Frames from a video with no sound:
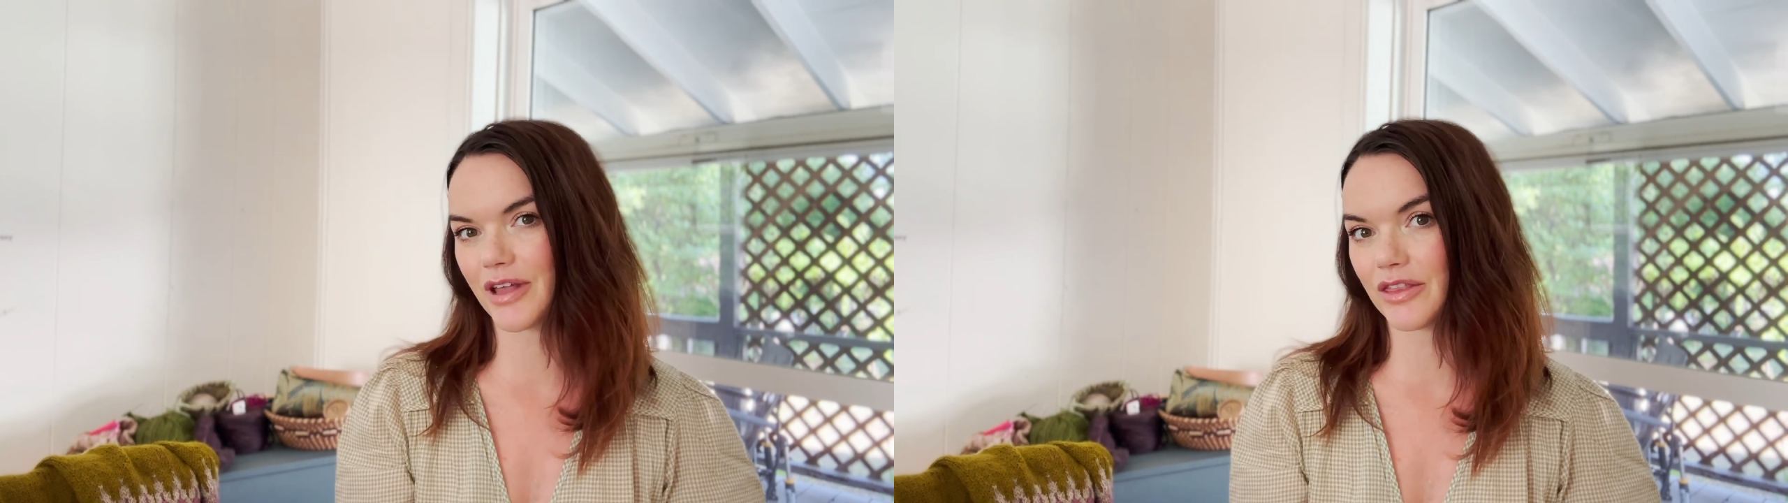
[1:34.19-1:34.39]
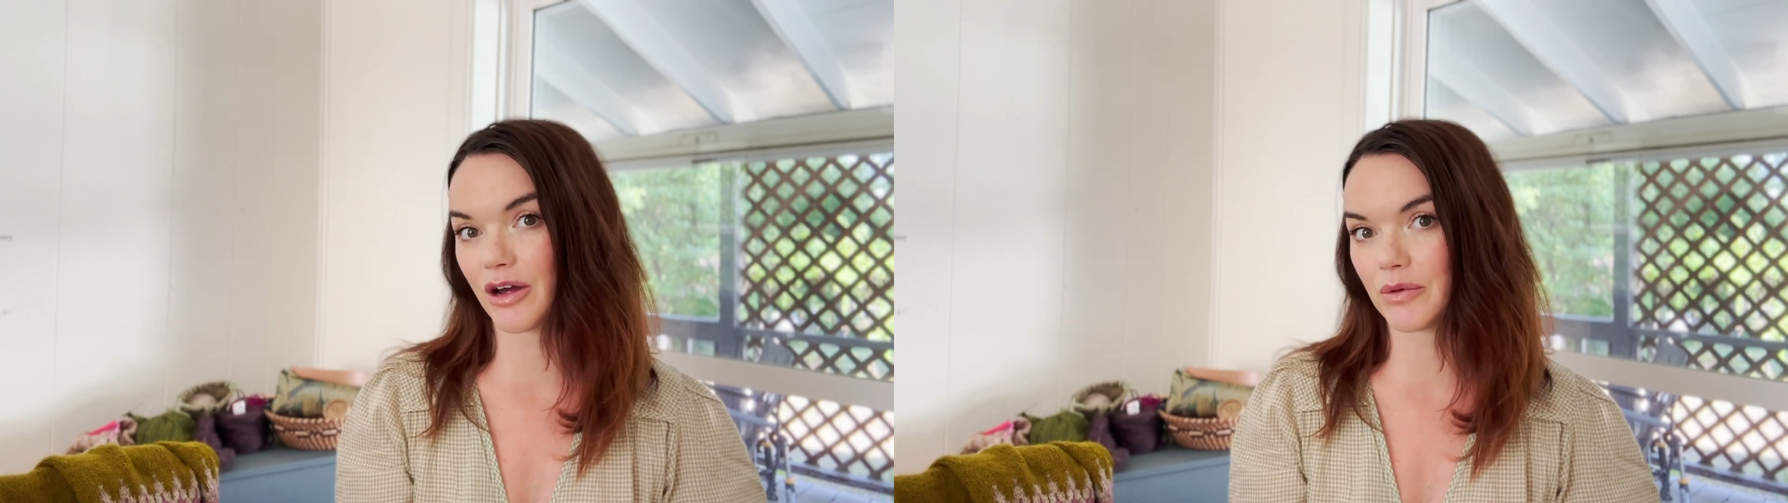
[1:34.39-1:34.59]
I
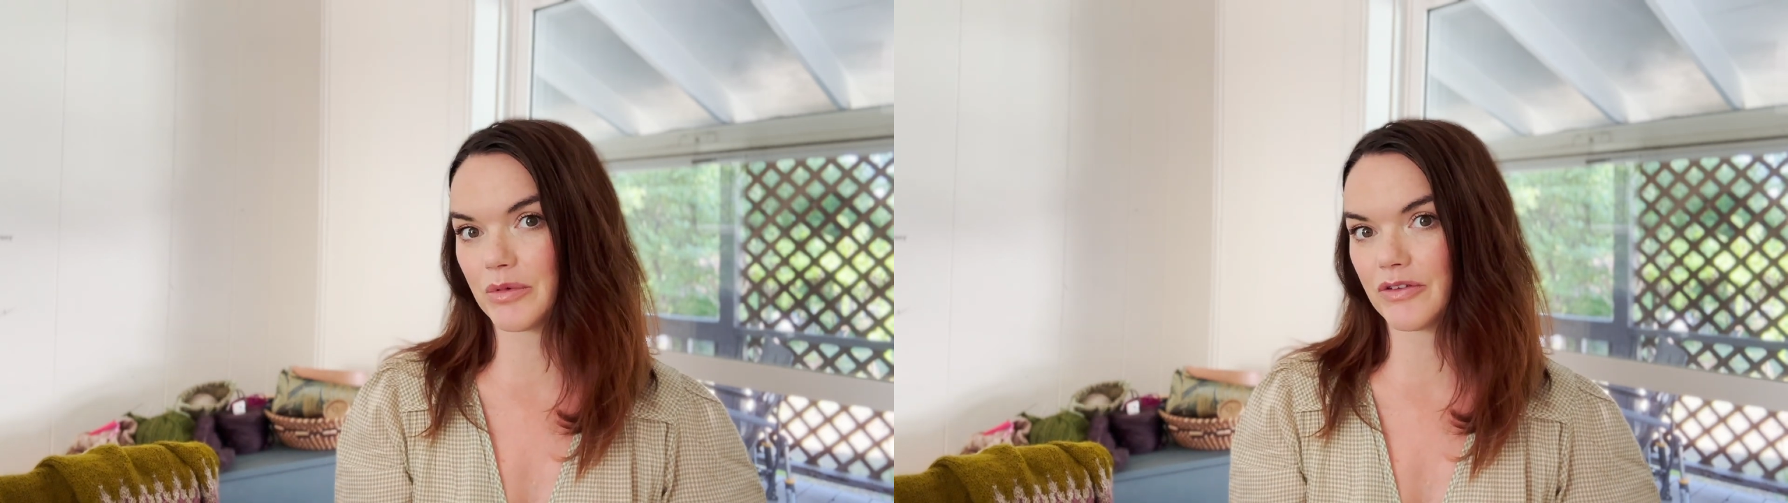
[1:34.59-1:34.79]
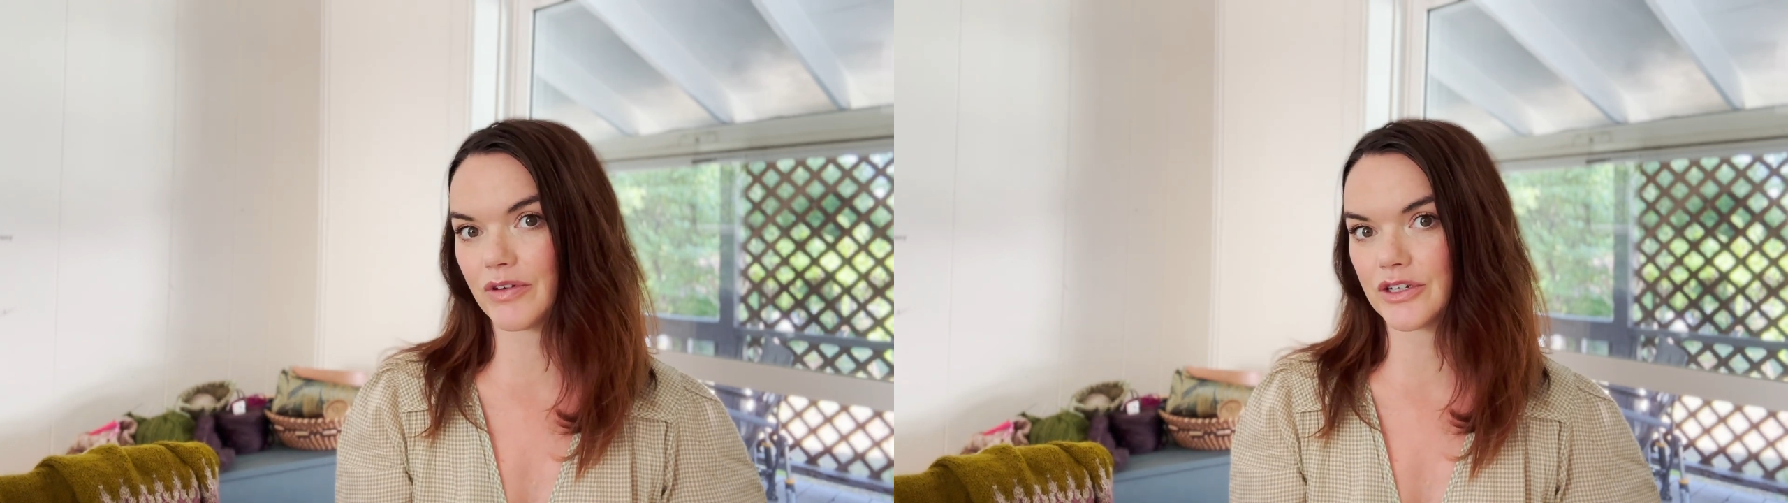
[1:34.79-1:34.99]
thought would
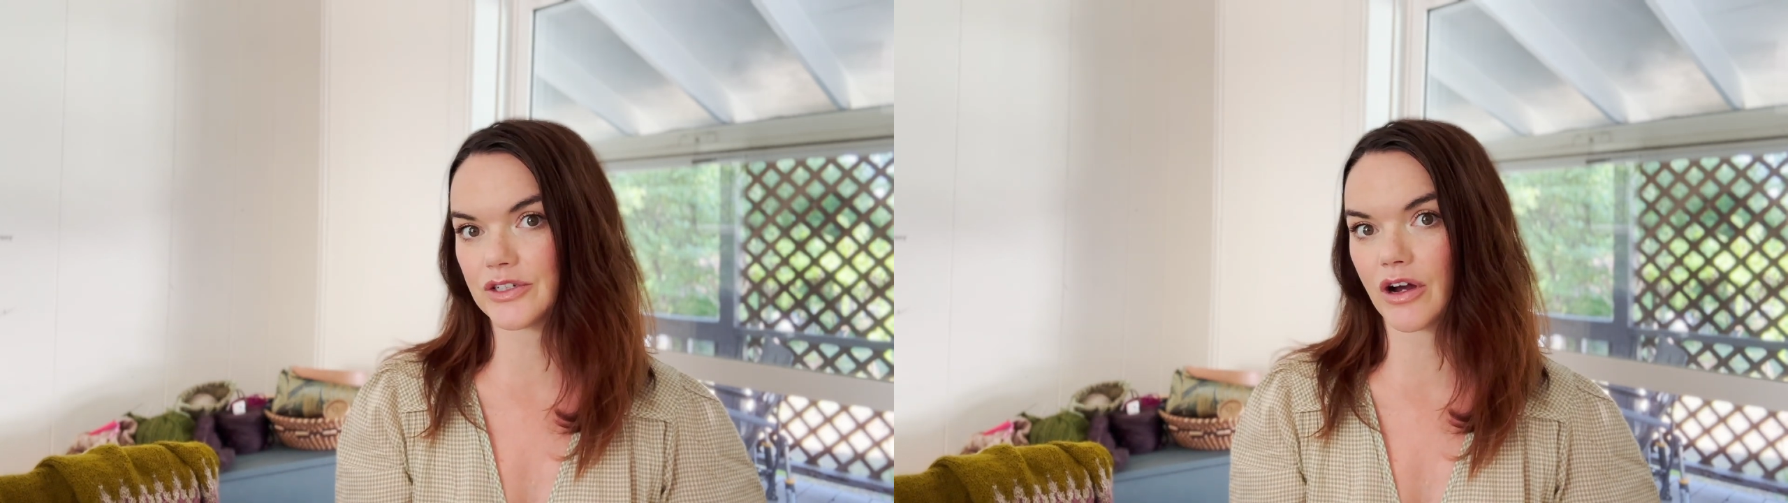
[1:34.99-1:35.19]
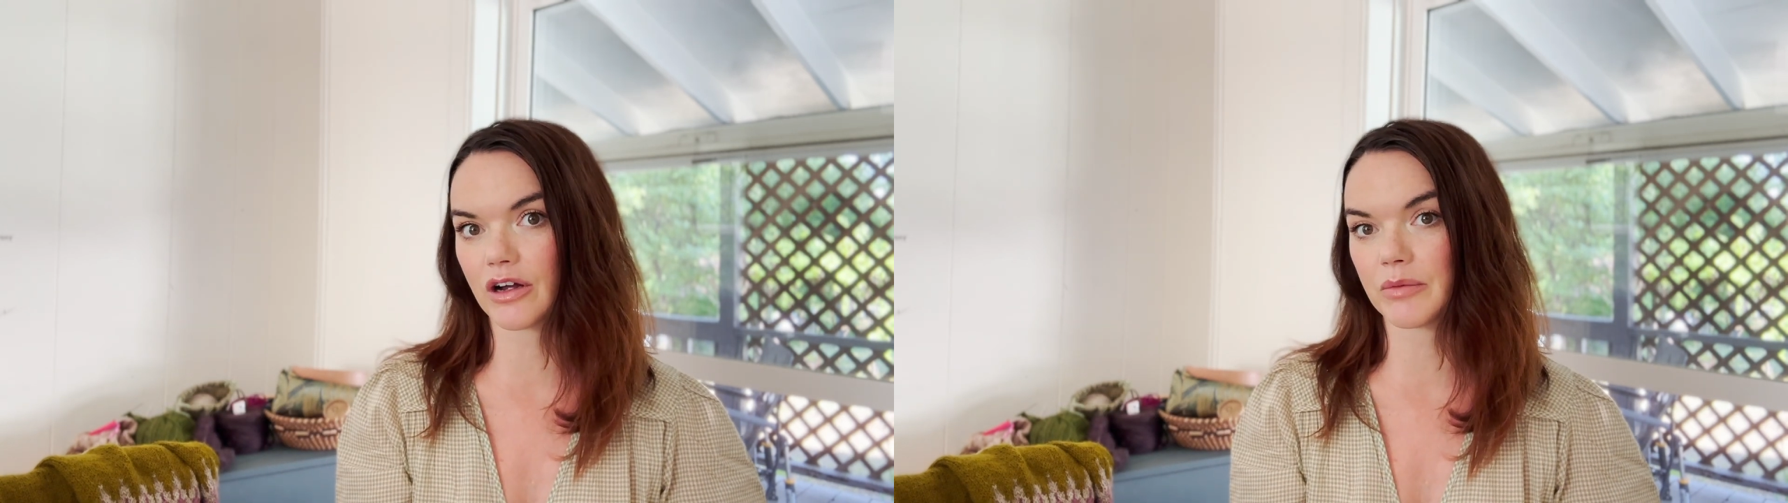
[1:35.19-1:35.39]
be fun to
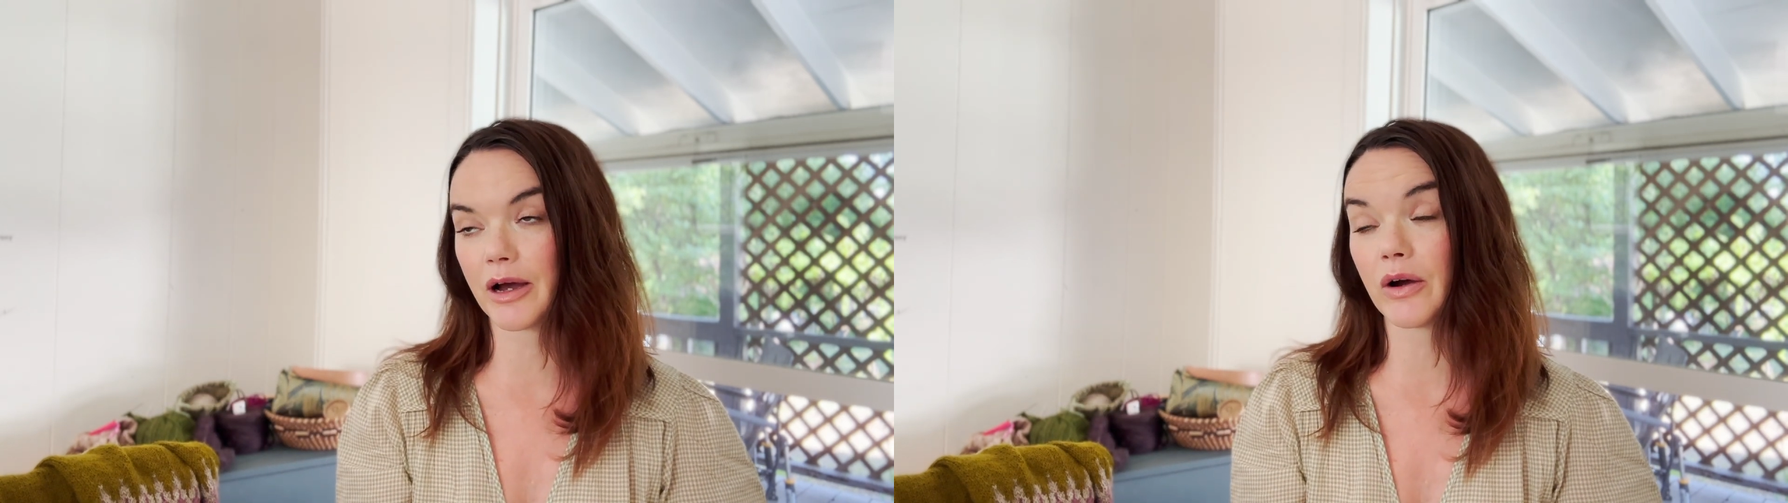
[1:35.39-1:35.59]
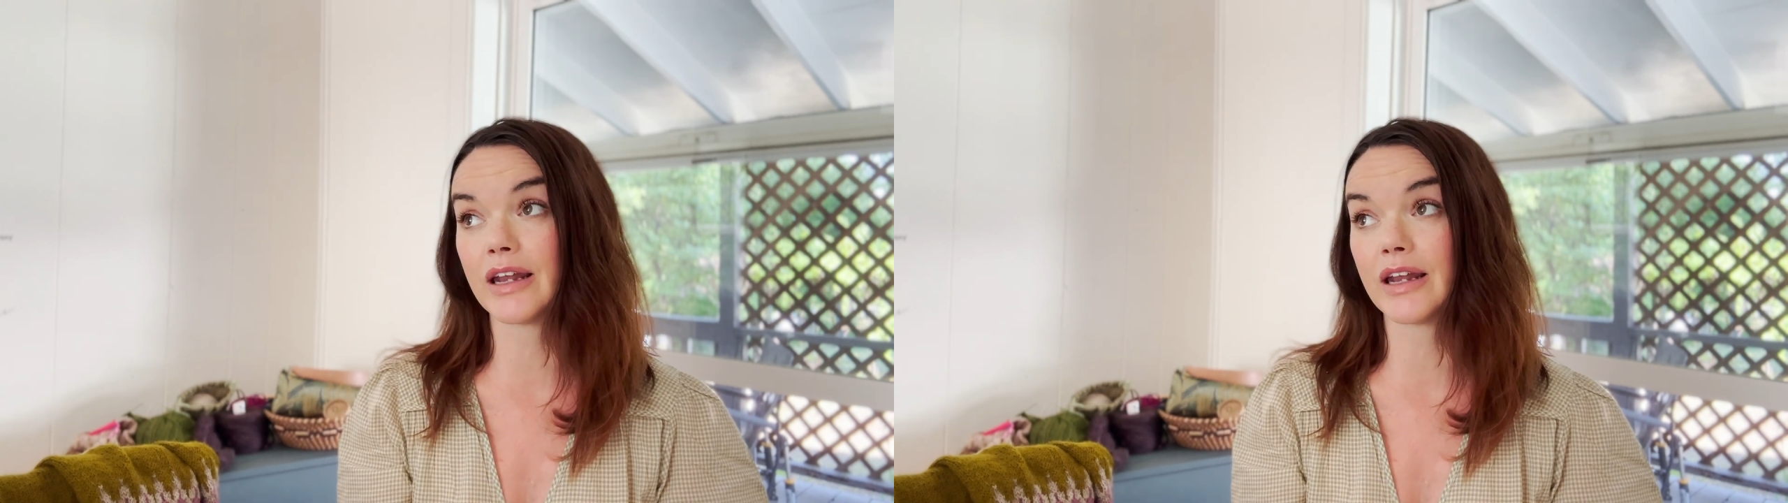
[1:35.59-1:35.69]
talk about,